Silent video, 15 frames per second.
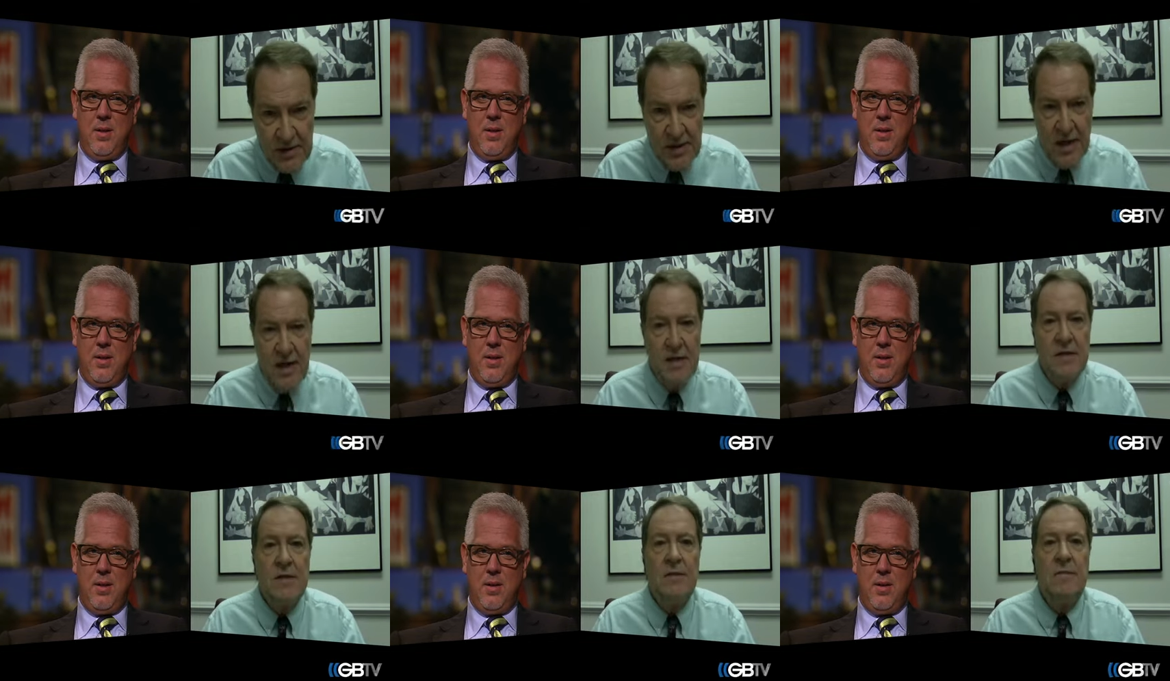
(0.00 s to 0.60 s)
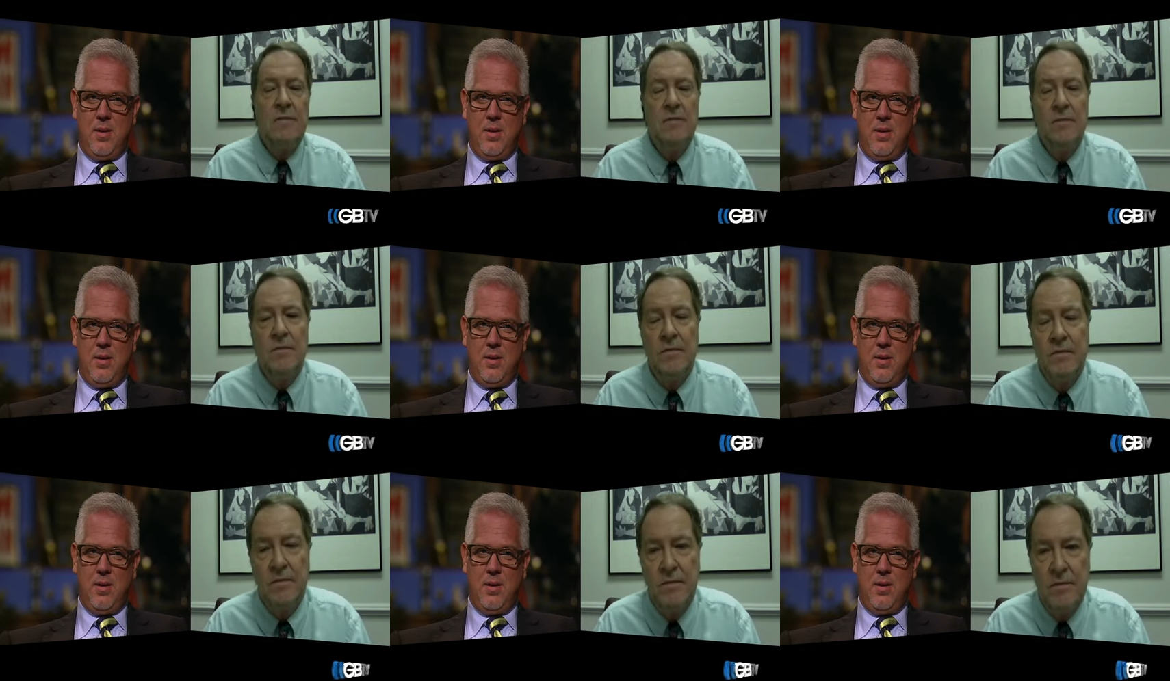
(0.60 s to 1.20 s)
Speaker 1: yes.
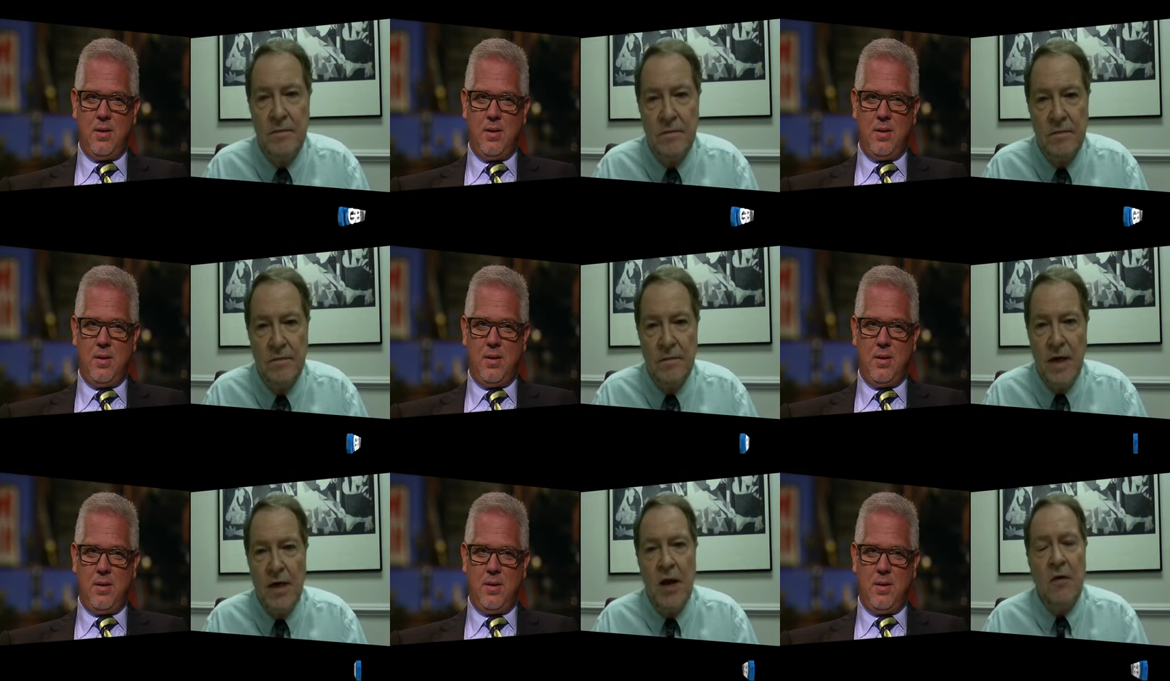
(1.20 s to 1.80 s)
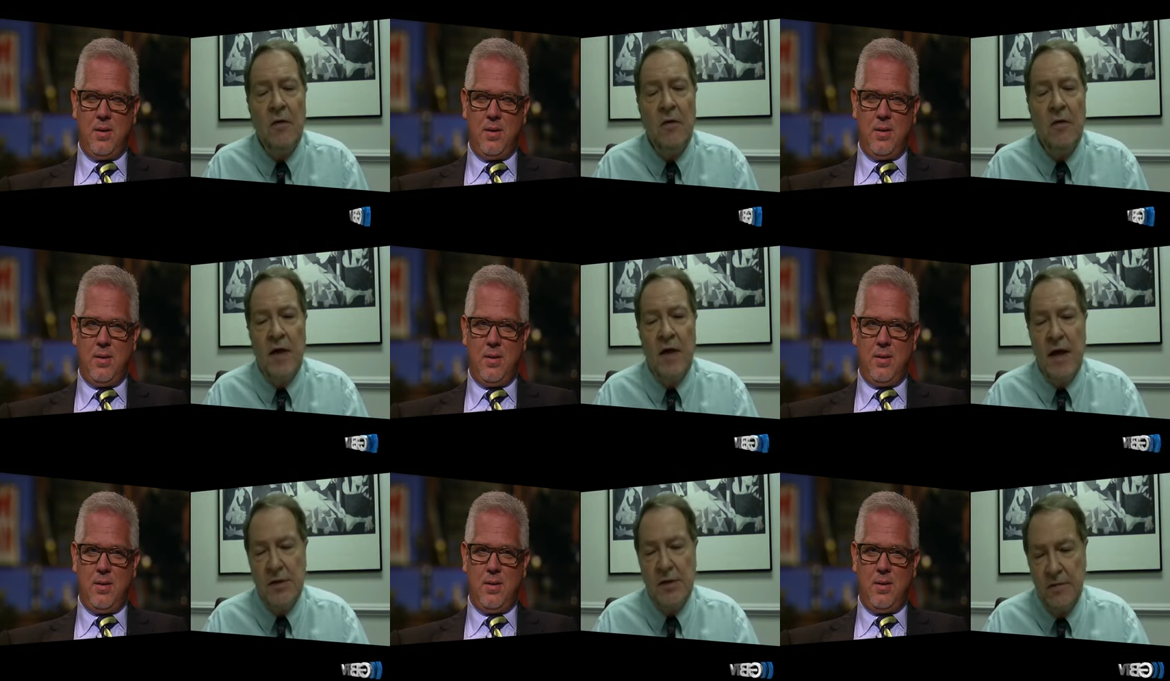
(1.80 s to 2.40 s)
And other
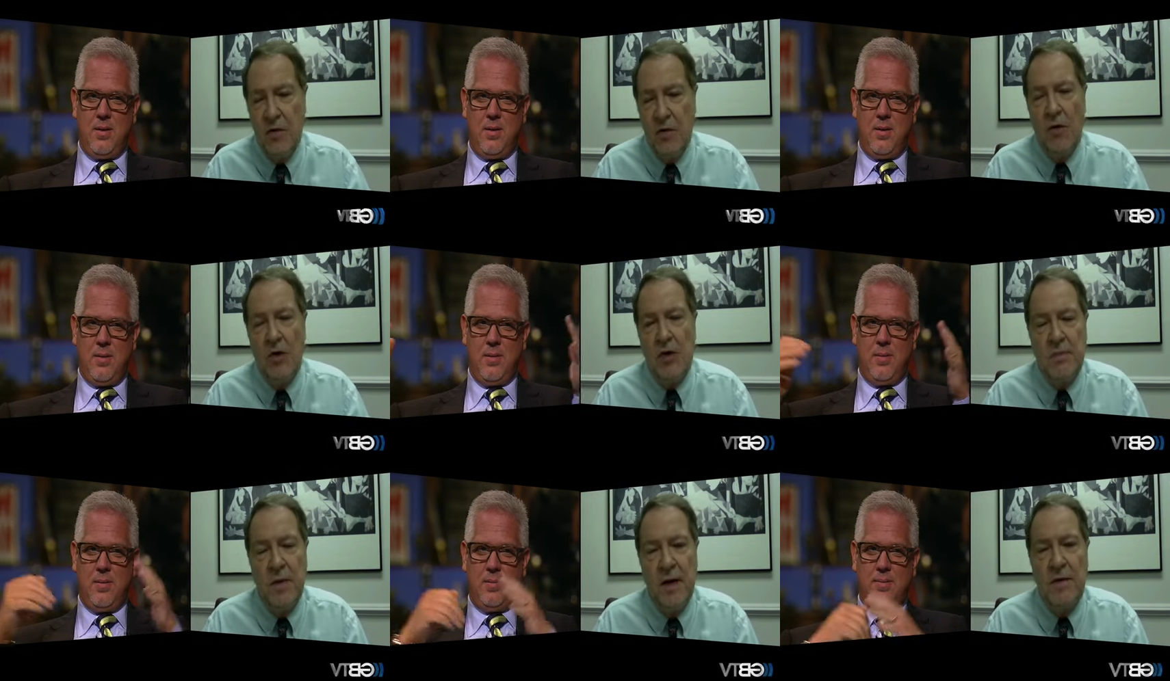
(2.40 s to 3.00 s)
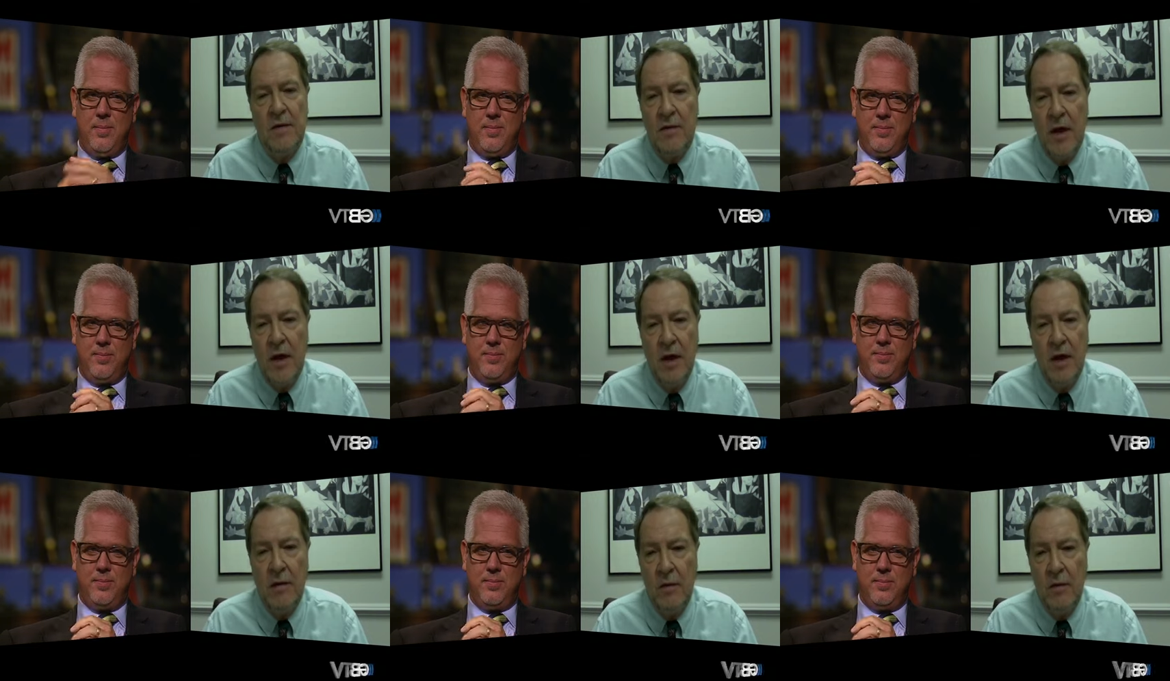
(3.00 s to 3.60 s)
things, of course, but
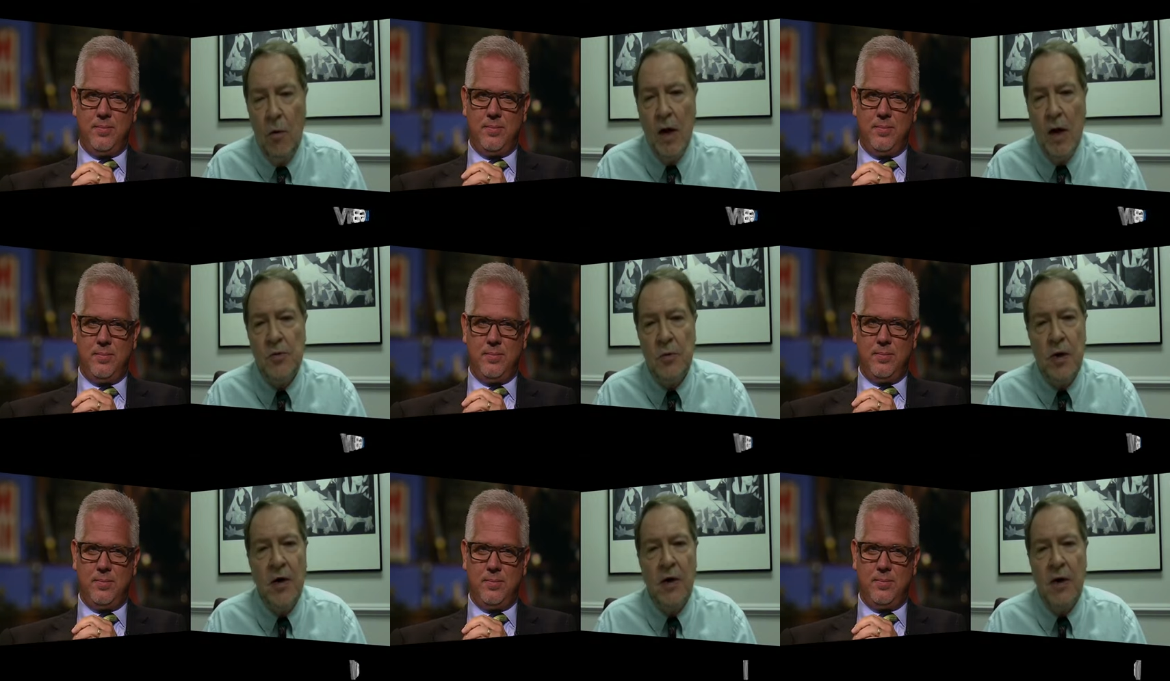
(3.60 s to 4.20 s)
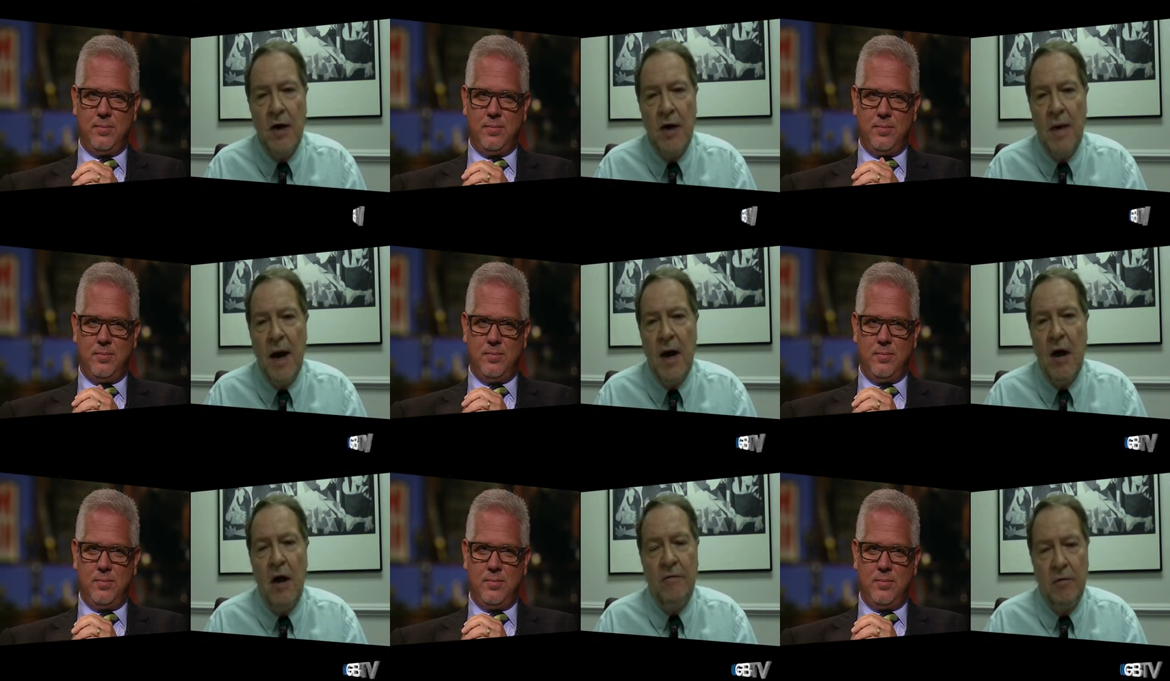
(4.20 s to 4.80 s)
uh, the ones we're hearing
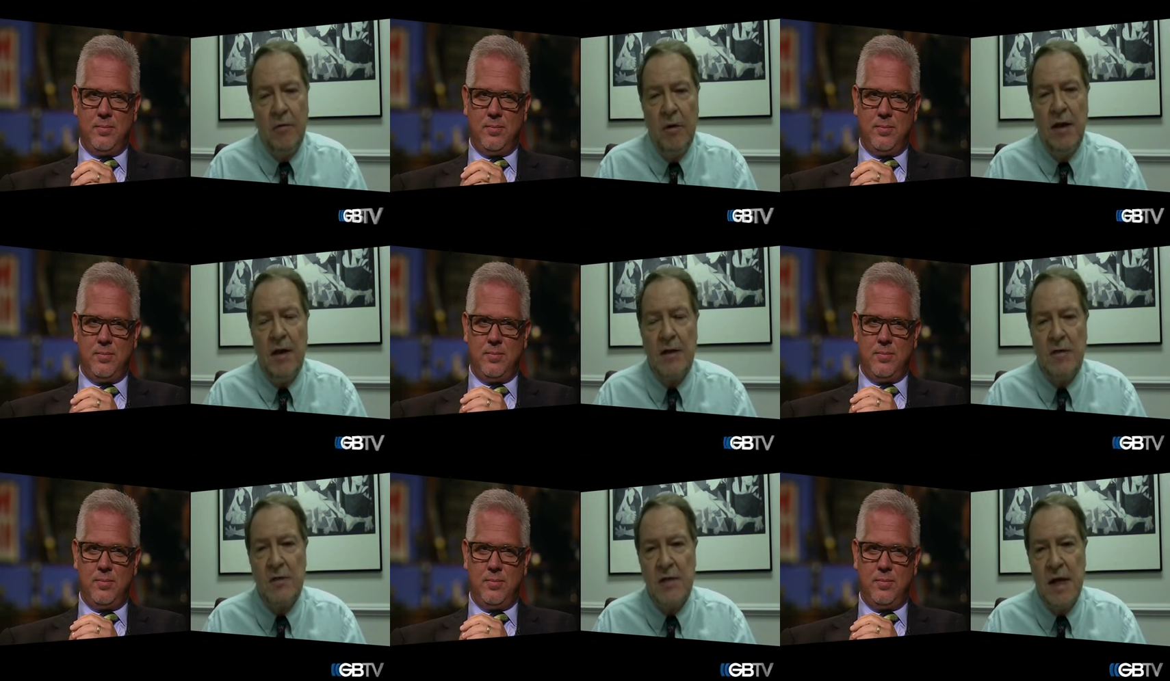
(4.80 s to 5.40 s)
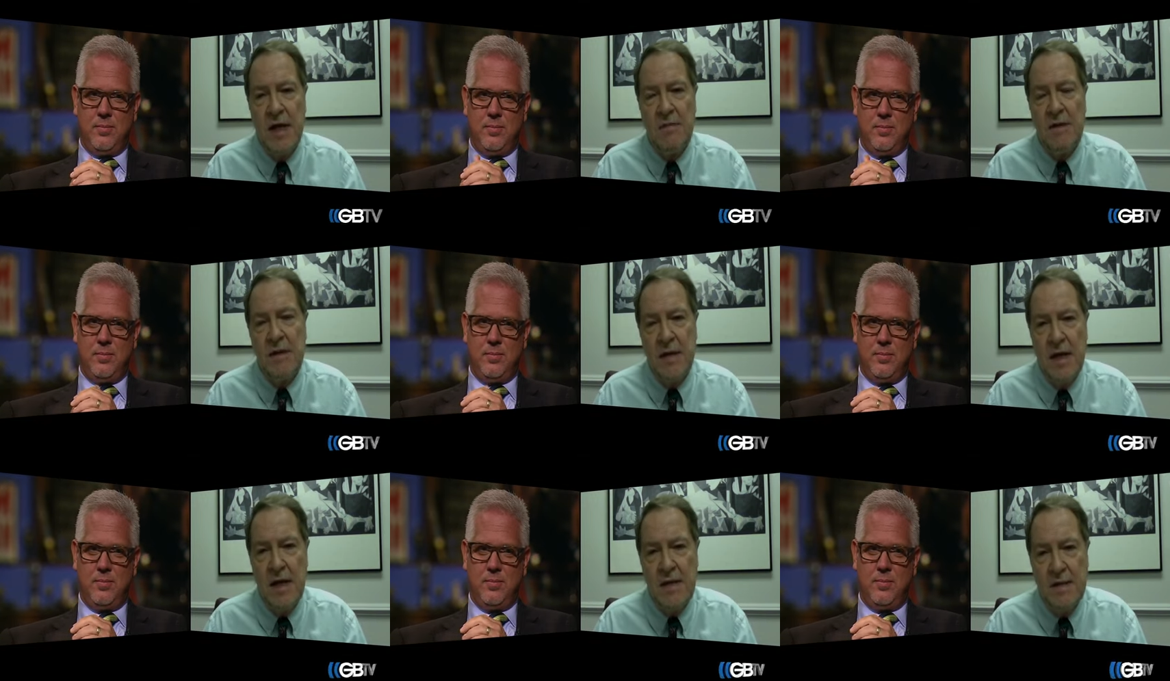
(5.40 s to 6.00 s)
about are for political statement,
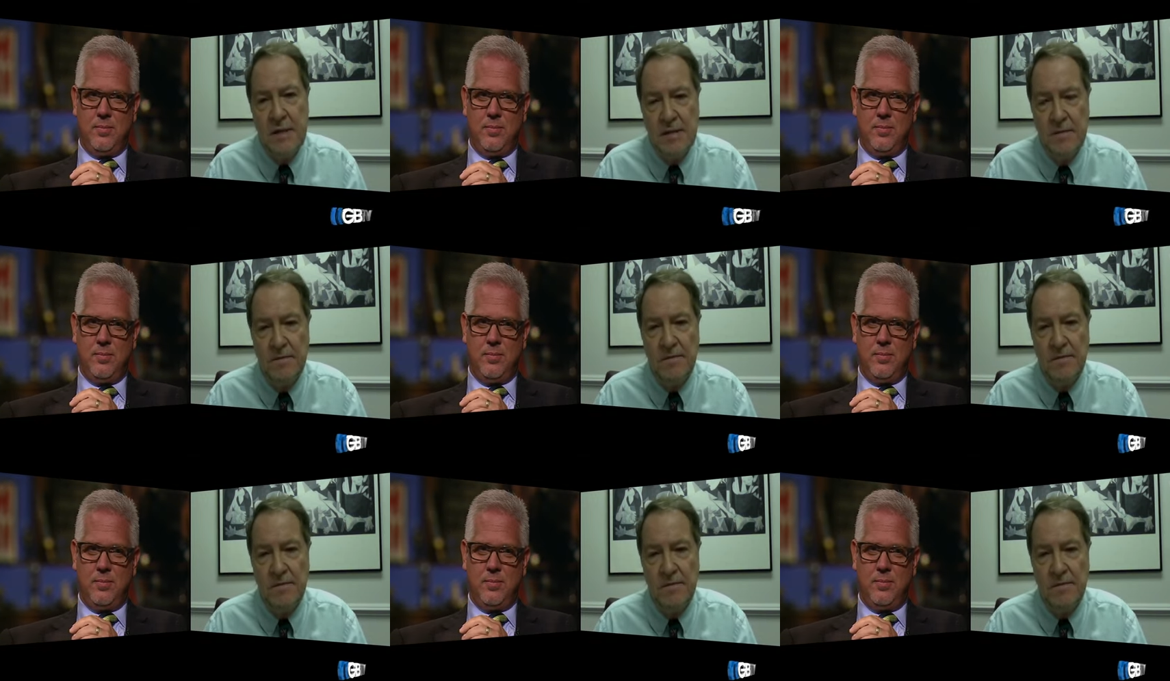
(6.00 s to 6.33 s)
yes.